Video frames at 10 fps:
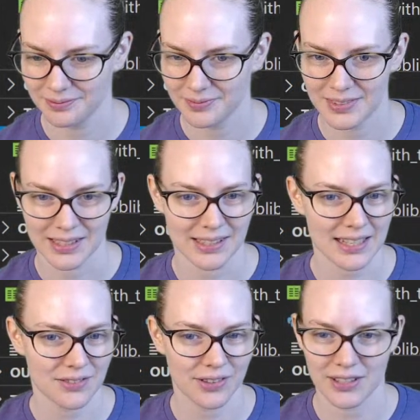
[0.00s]

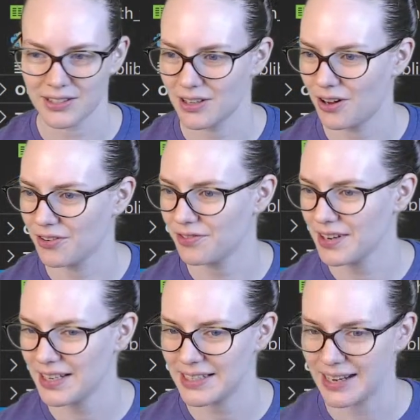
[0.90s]
Successfully installed.
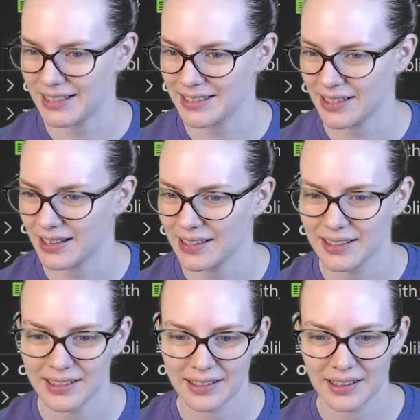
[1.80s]
Fantastic.
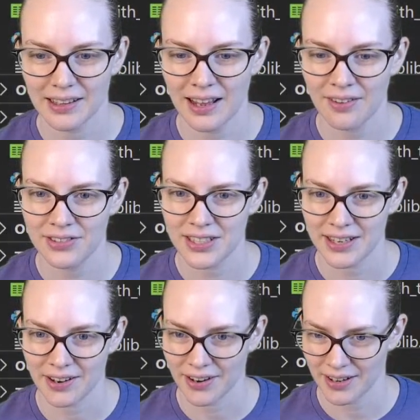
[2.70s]
Love to
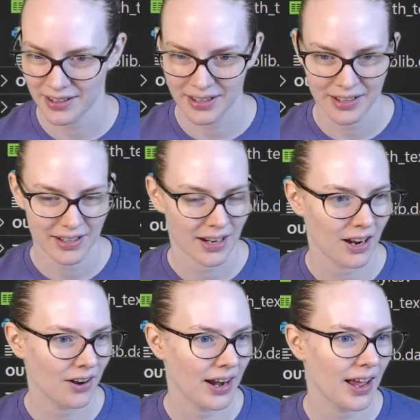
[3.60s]
hear it. All
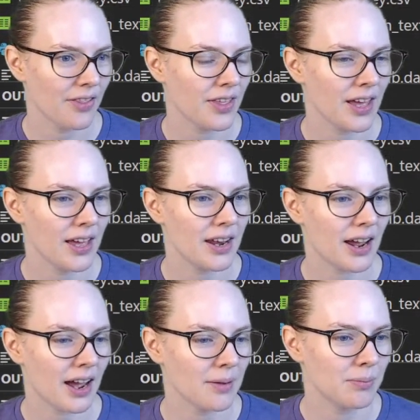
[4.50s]
right, and then
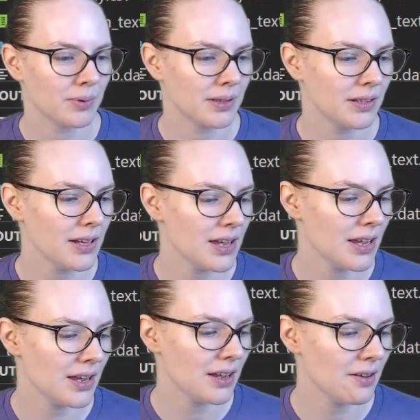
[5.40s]
I
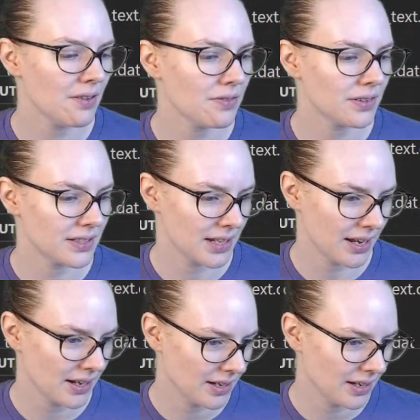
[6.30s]
believe, let's see,